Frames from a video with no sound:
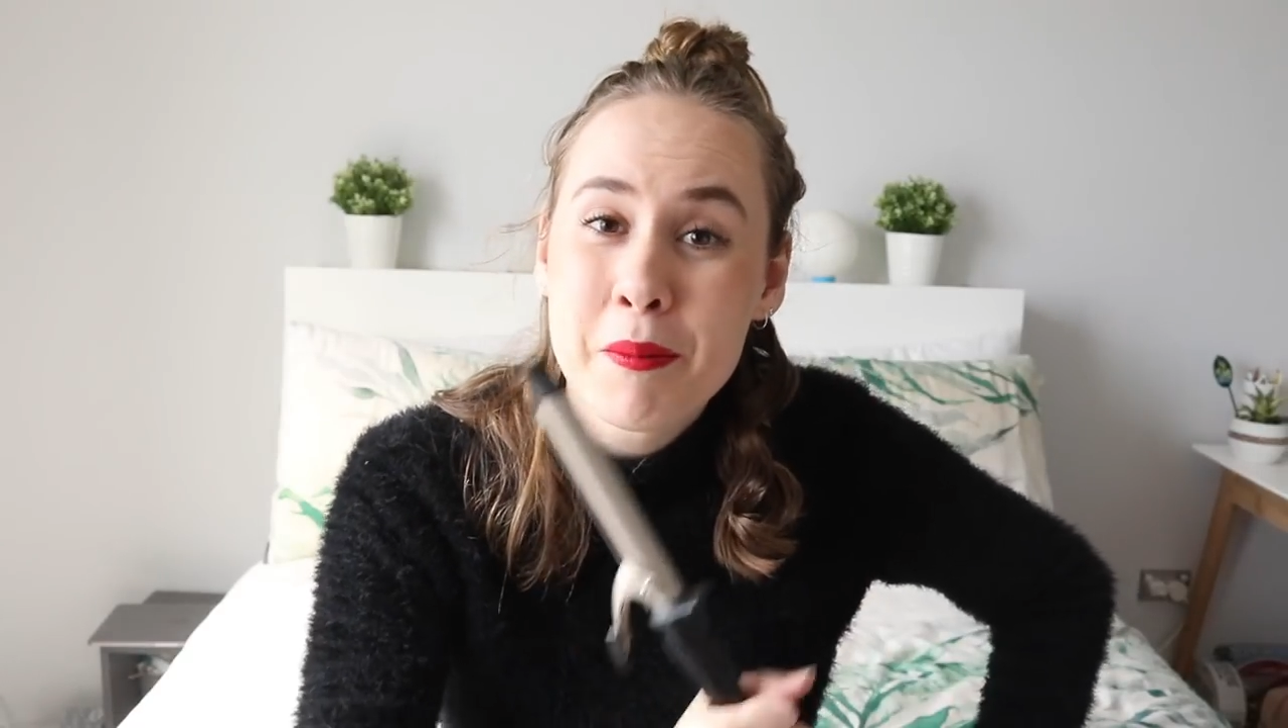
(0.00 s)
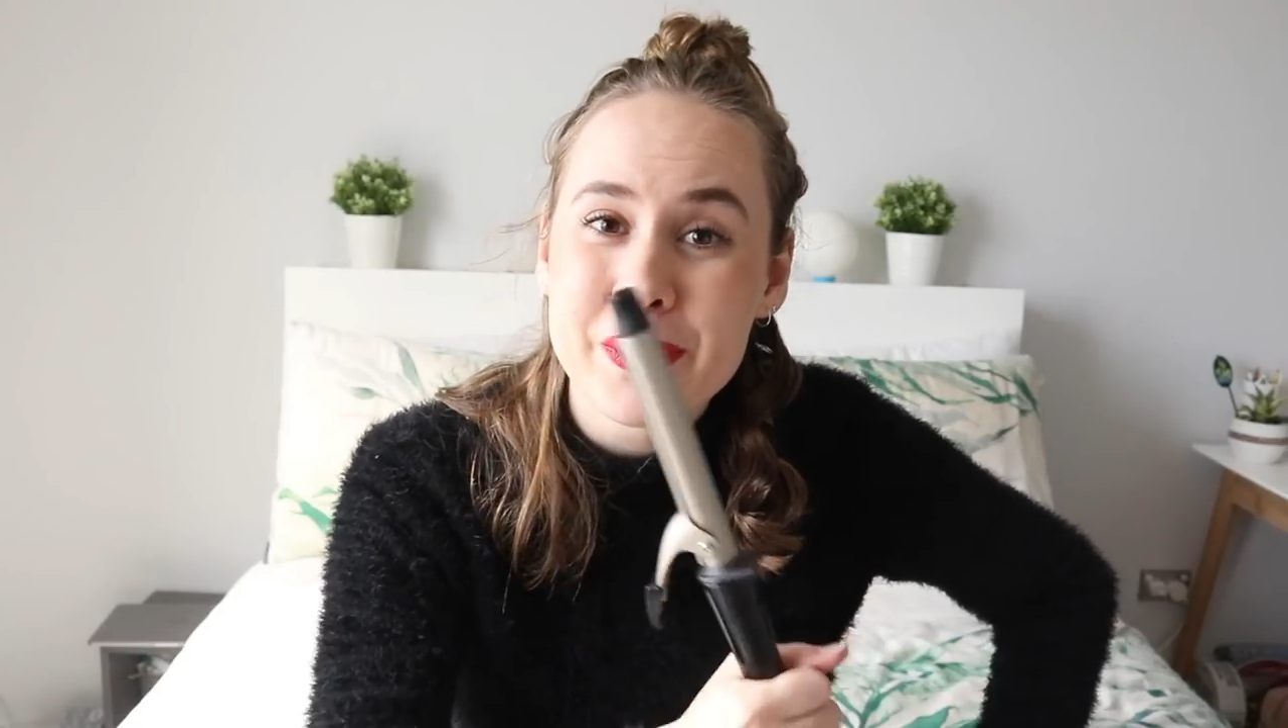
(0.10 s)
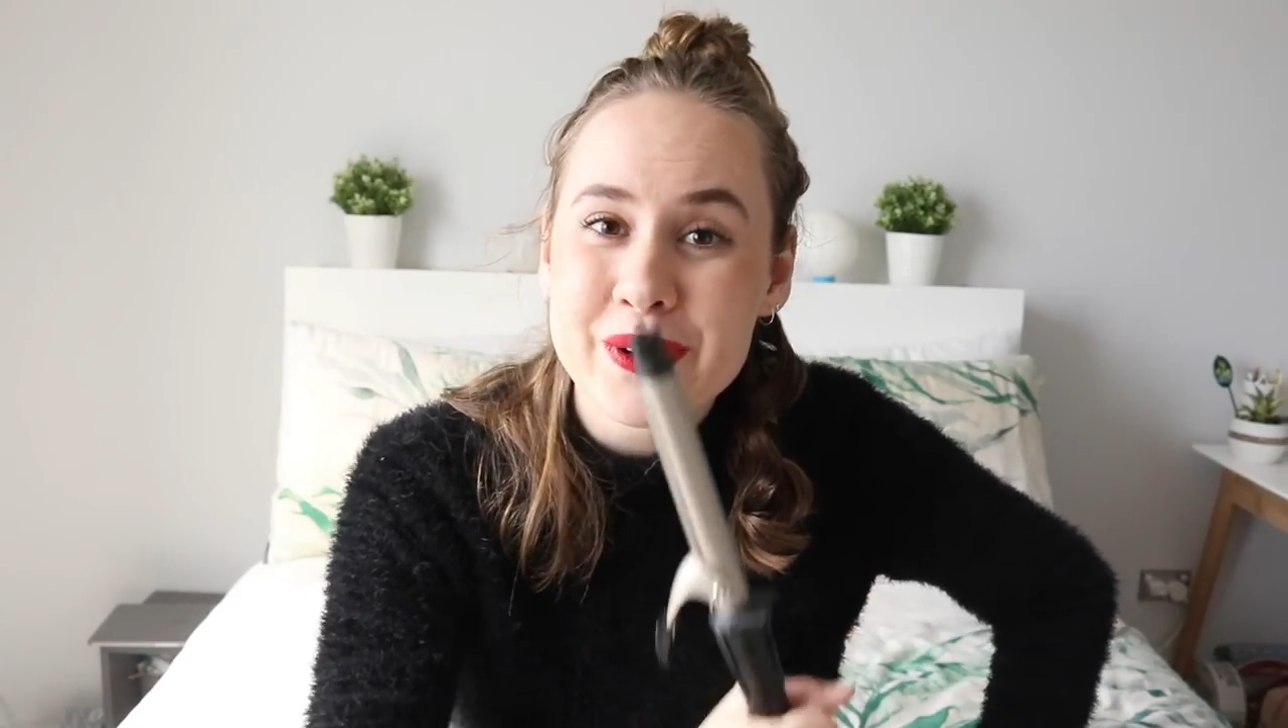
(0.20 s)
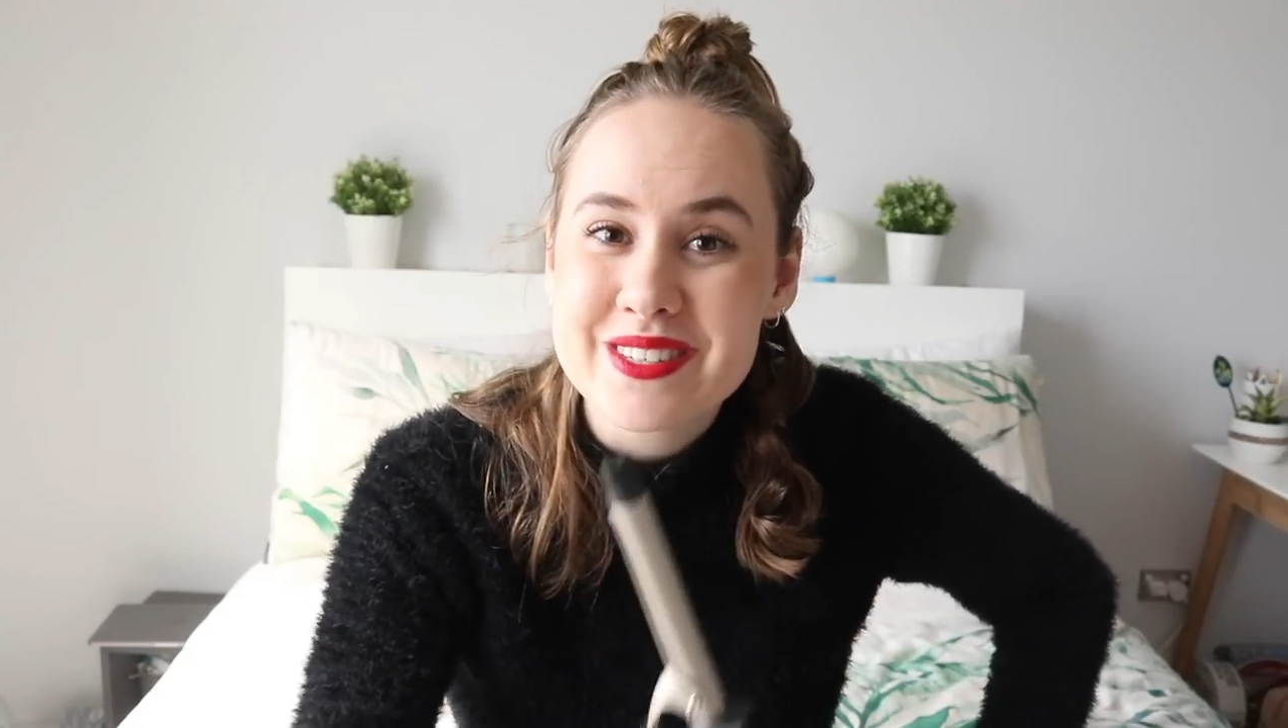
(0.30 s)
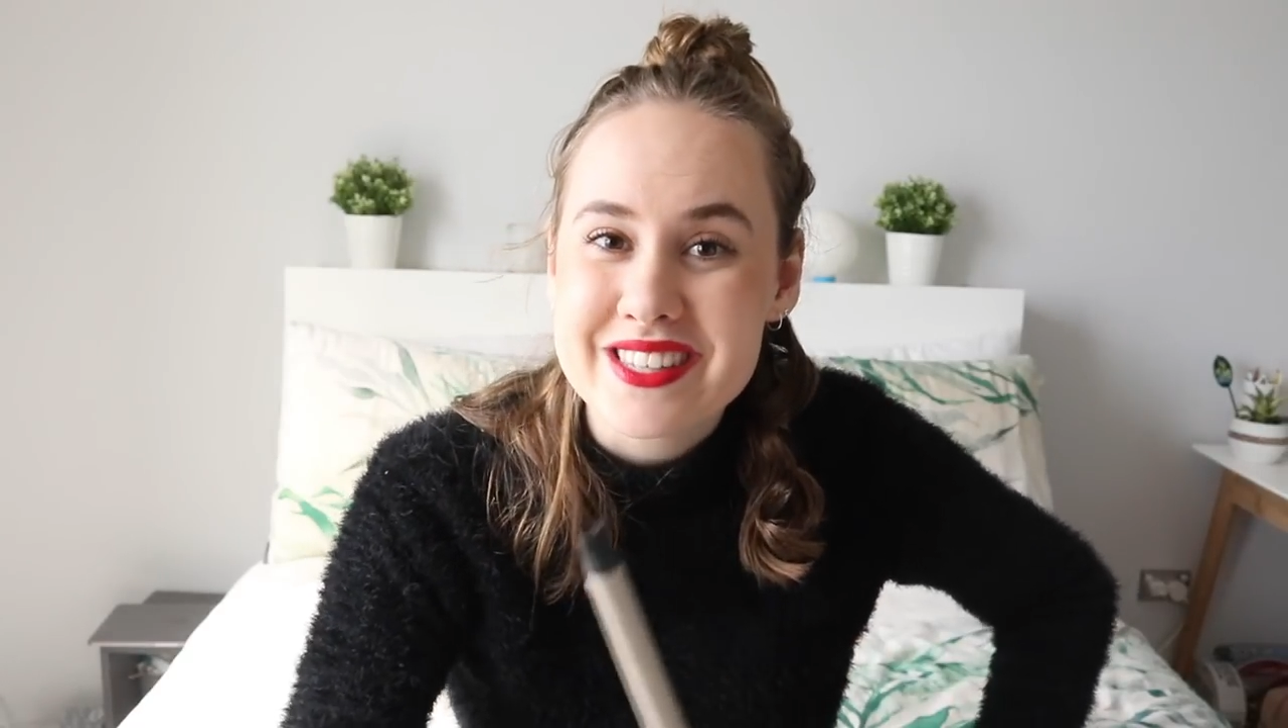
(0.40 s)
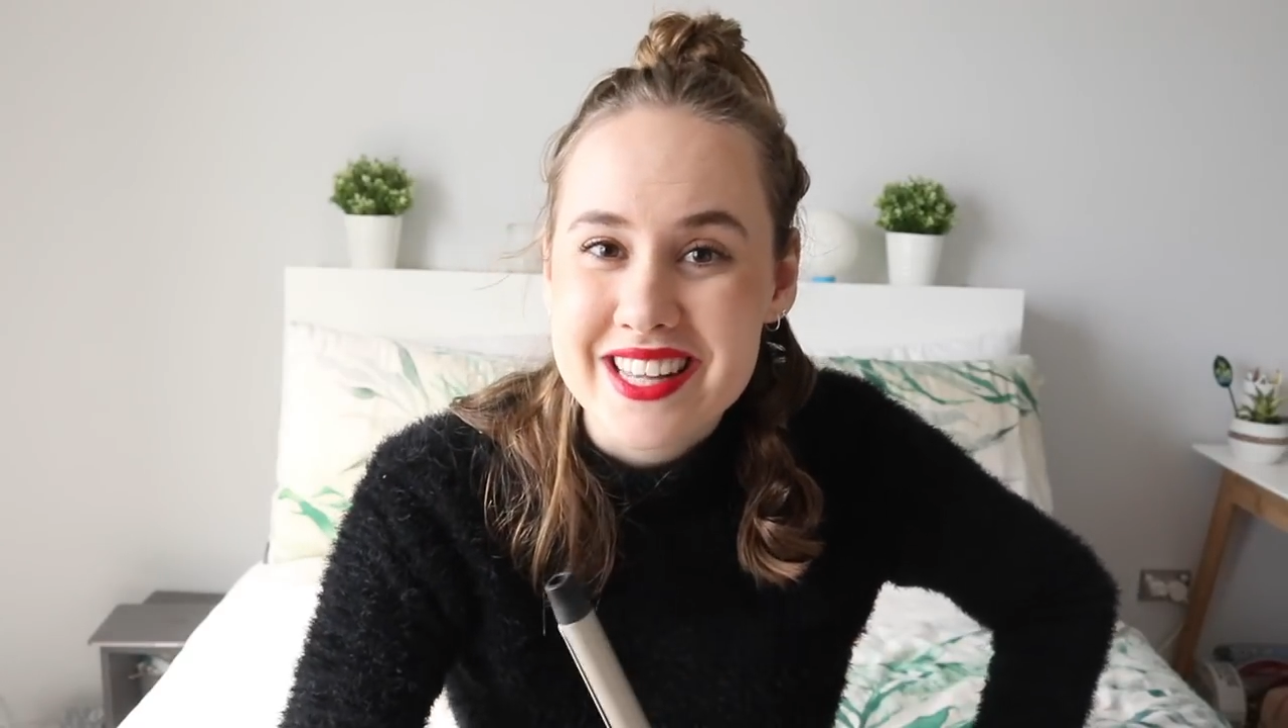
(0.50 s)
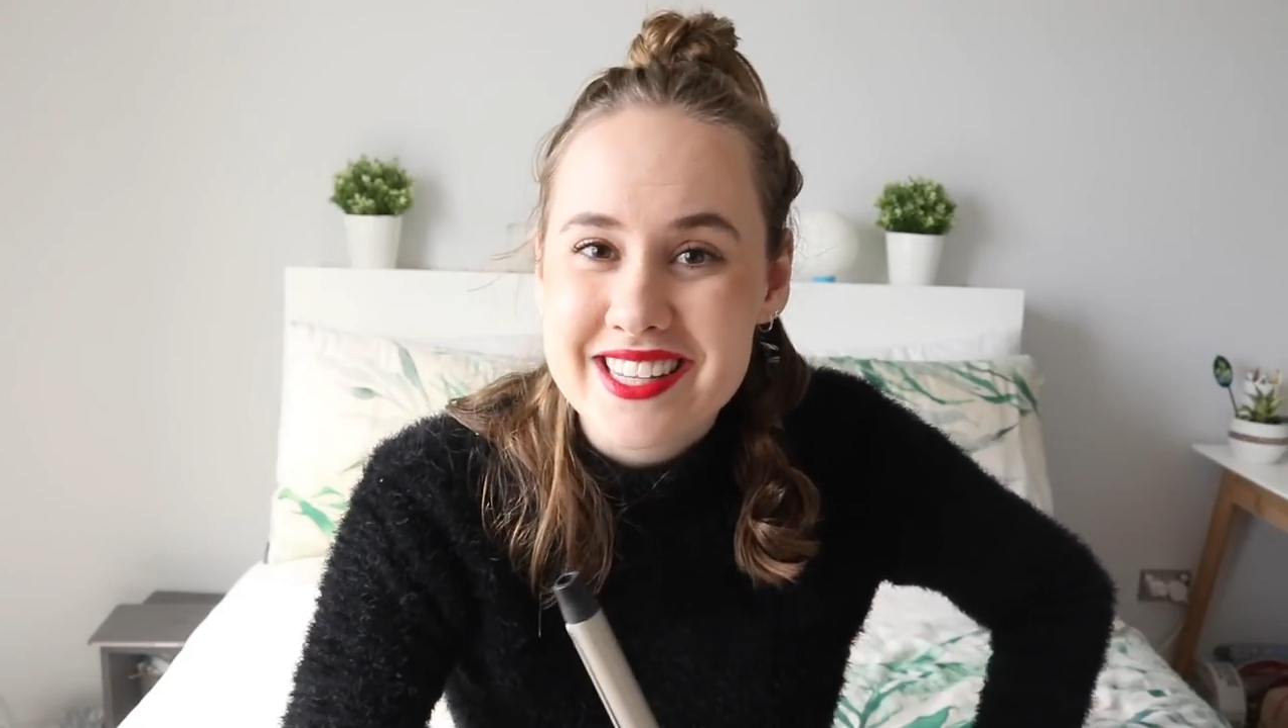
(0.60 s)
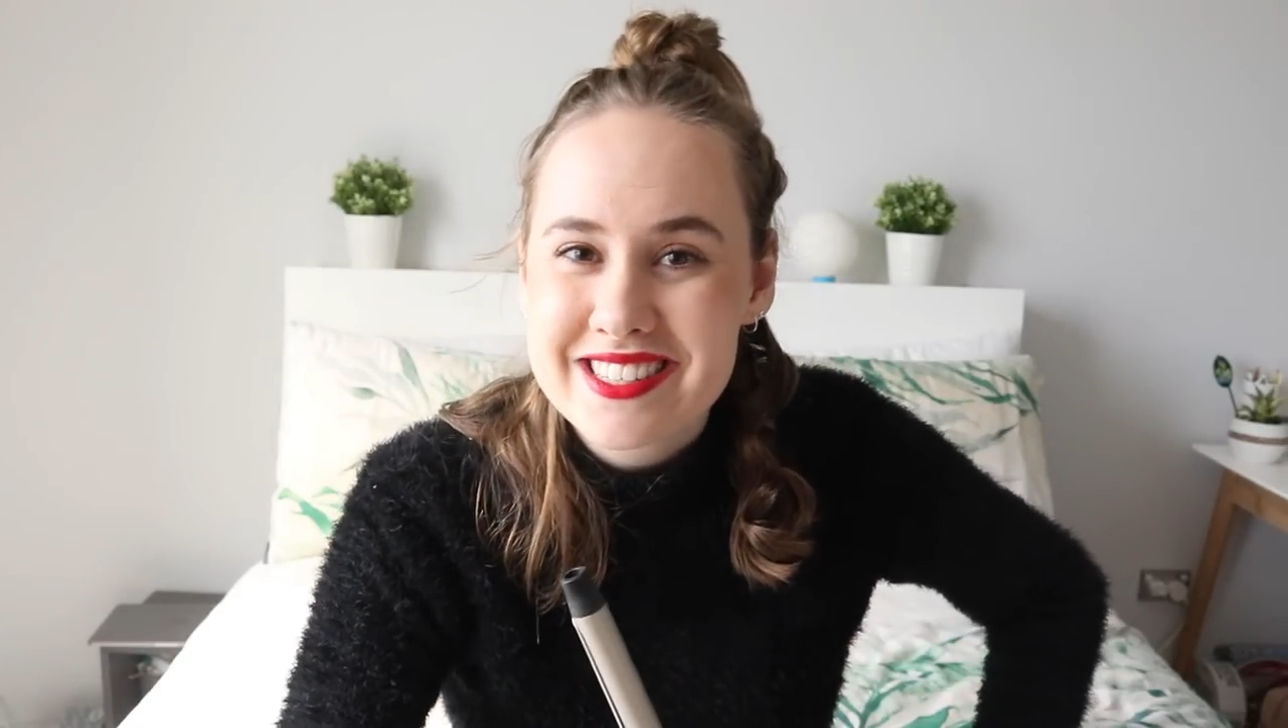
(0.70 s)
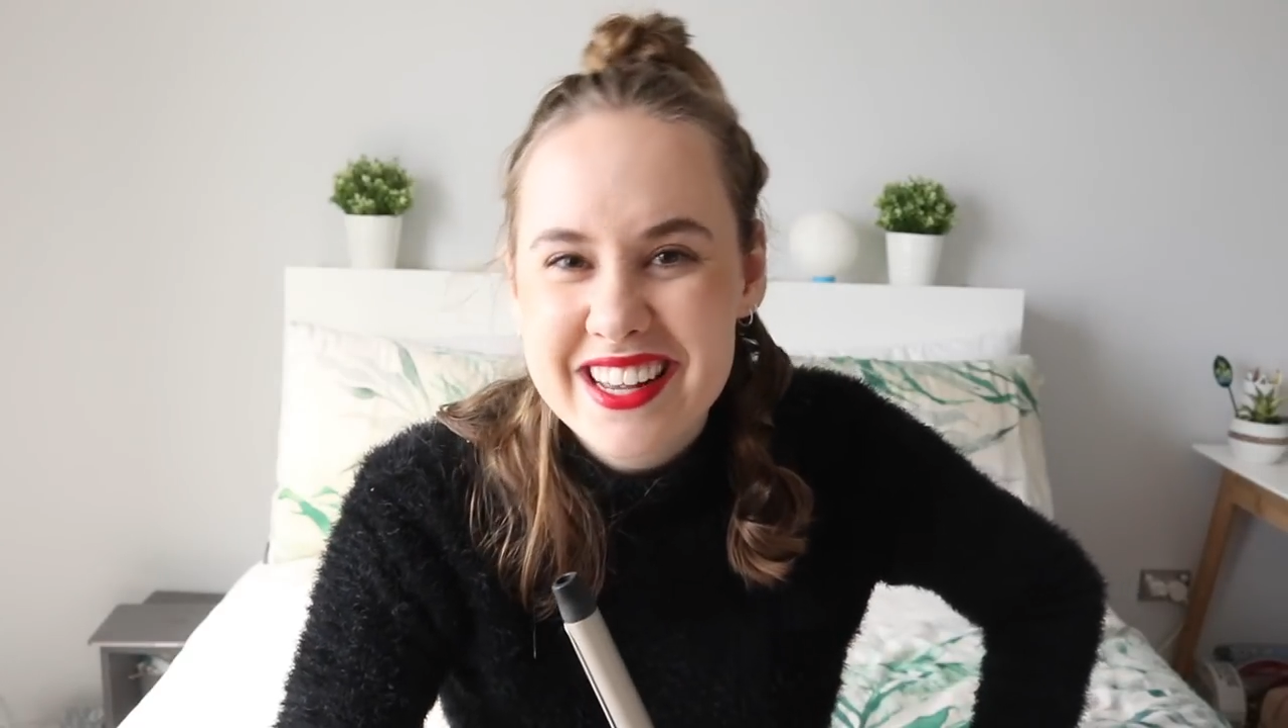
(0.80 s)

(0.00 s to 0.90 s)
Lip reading: pause this